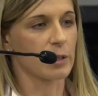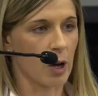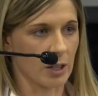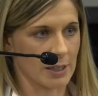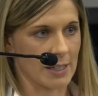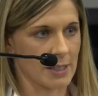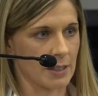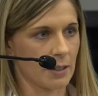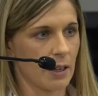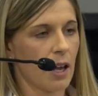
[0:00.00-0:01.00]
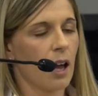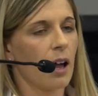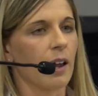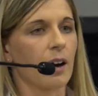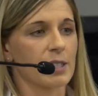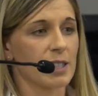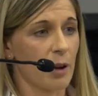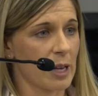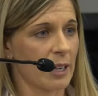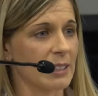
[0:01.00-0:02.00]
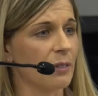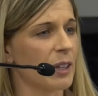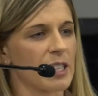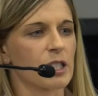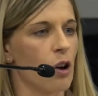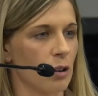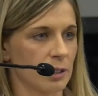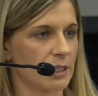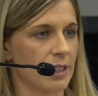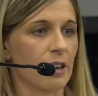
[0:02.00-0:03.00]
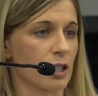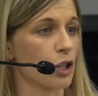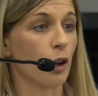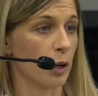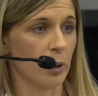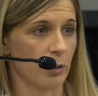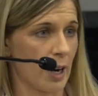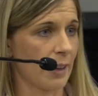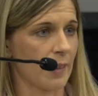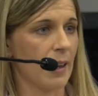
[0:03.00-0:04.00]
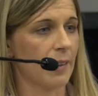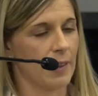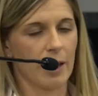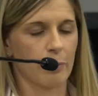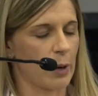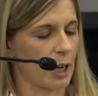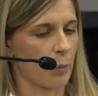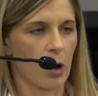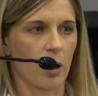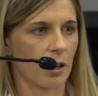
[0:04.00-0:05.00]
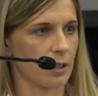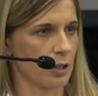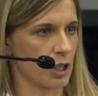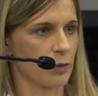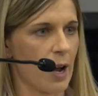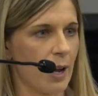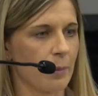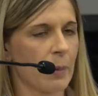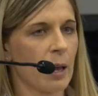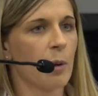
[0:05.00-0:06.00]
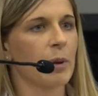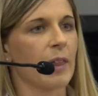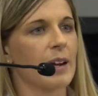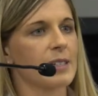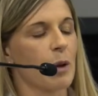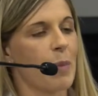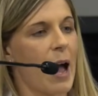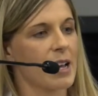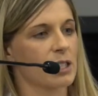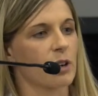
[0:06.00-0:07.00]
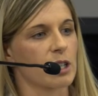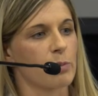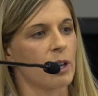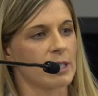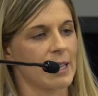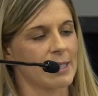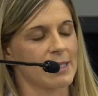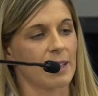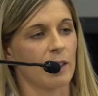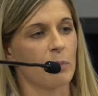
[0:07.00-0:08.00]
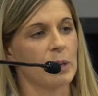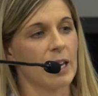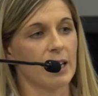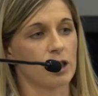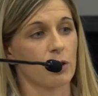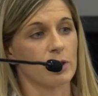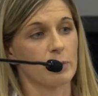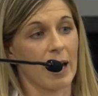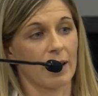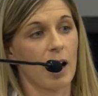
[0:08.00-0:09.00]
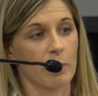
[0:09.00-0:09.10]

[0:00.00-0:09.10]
the small intestine. In our stomachs, even the salts, they're soluble, right? They, they break apart just fine. But then as they pass to our small intestine and the pH goes back